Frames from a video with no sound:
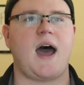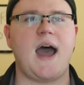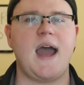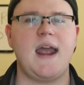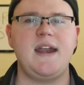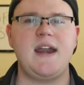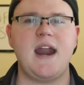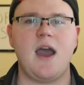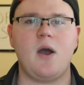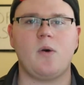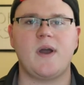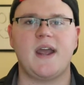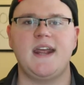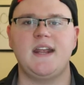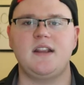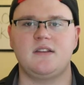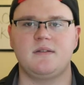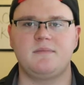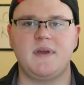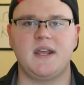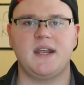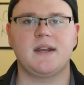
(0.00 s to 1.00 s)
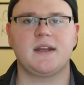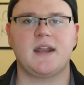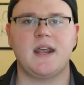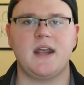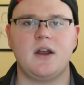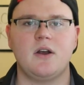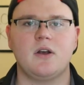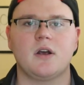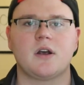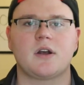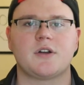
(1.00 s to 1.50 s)
I now hate the main
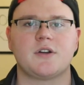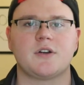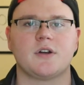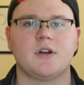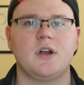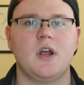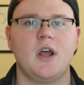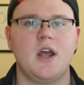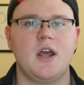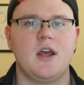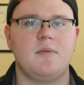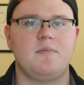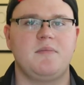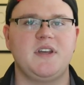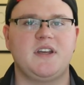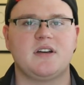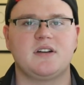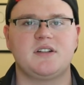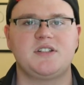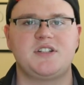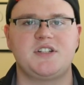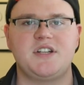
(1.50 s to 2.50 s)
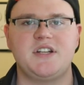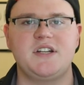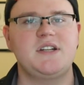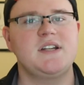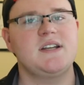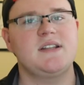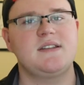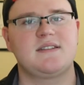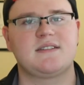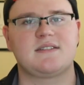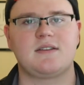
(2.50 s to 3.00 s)
character because she
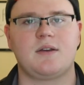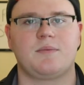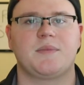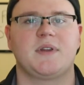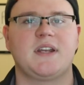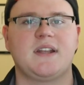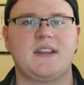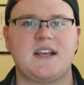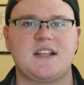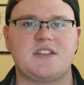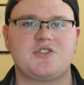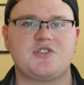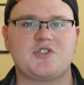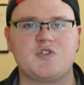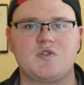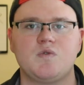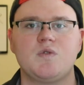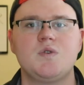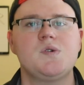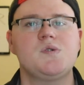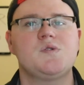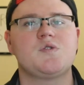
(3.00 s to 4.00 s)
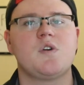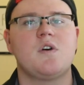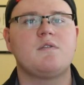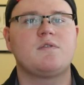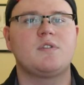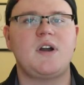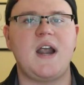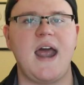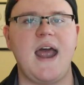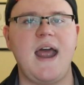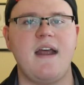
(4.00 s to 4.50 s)
did something that screws
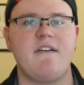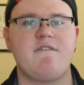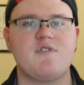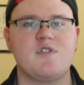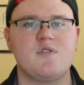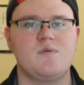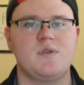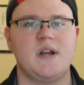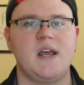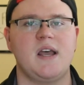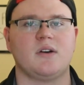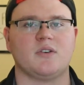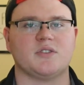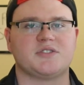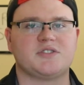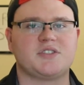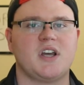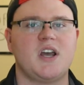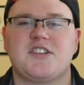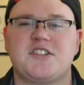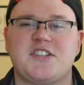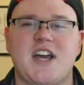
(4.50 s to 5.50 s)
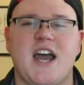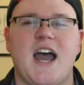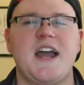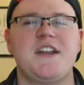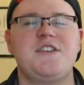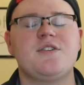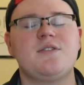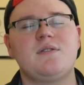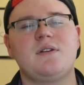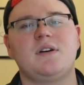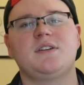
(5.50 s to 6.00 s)
over everyone else. I
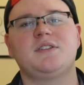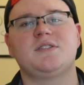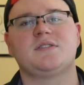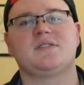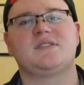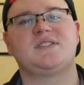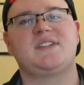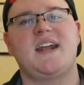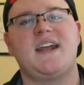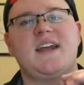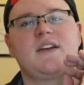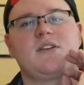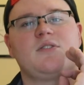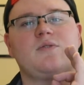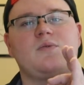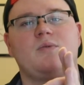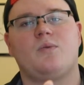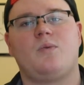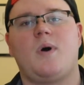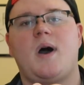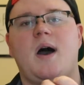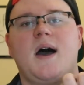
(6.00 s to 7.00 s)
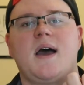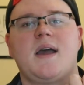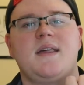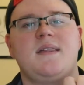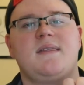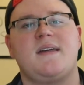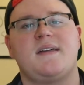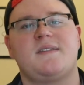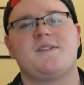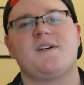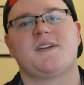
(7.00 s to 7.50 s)
don't understand why
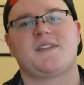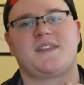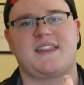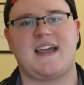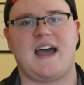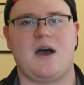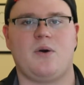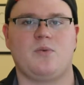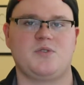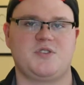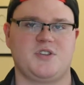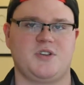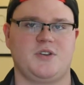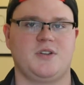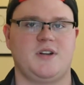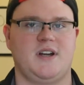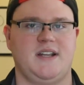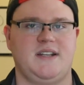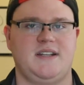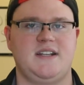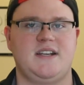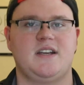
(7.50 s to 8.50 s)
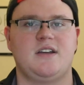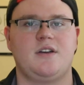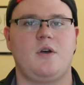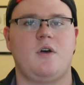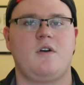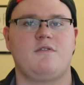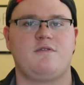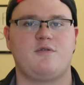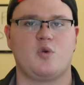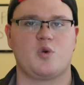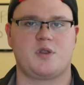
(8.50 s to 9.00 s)
they thought that was a good idea
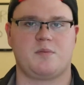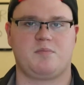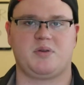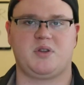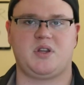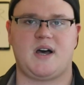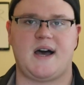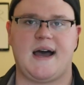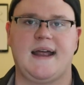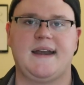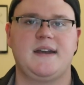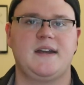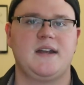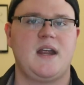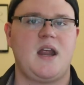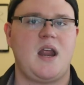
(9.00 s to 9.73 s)
for the plot.